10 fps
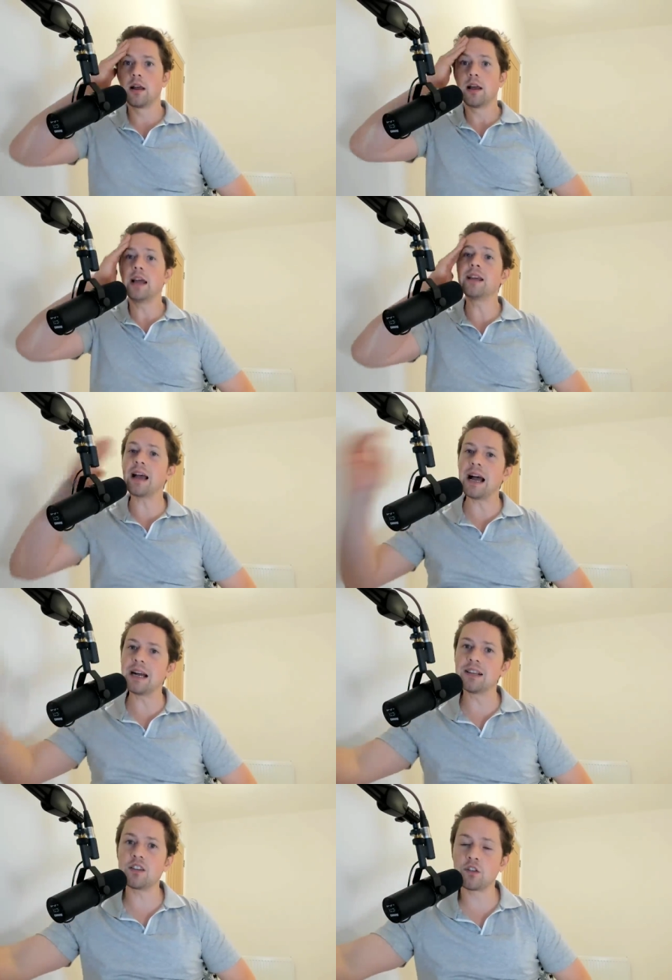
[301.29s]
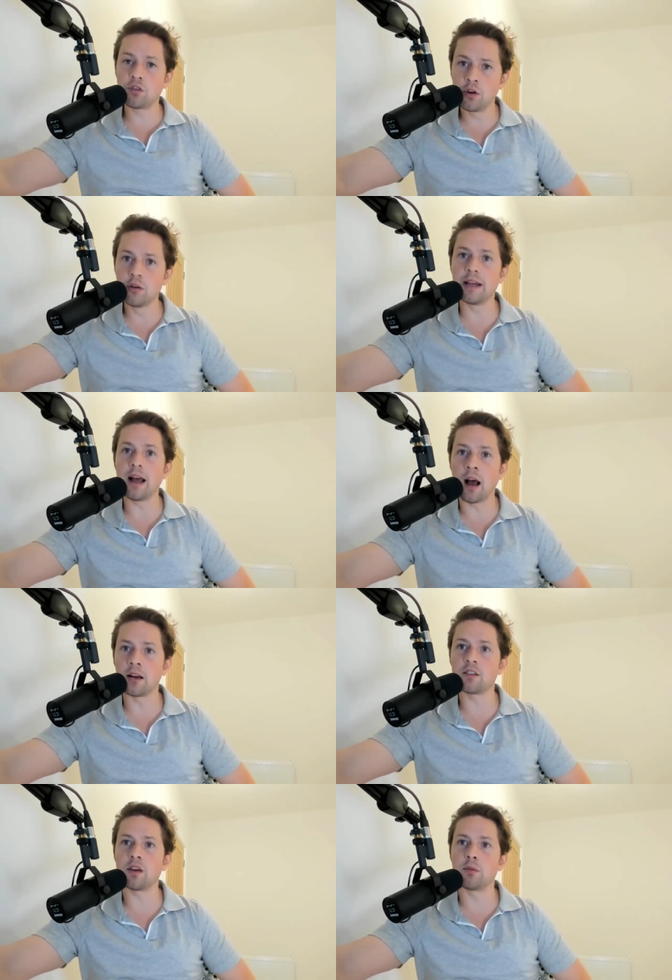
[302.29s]
It's truly
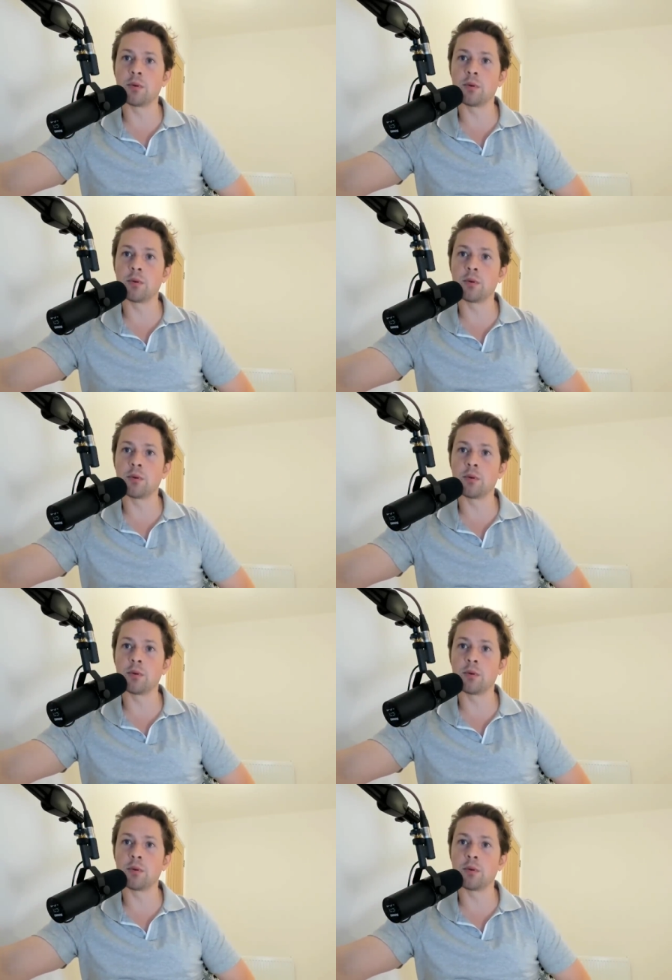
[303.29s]
unacceptable.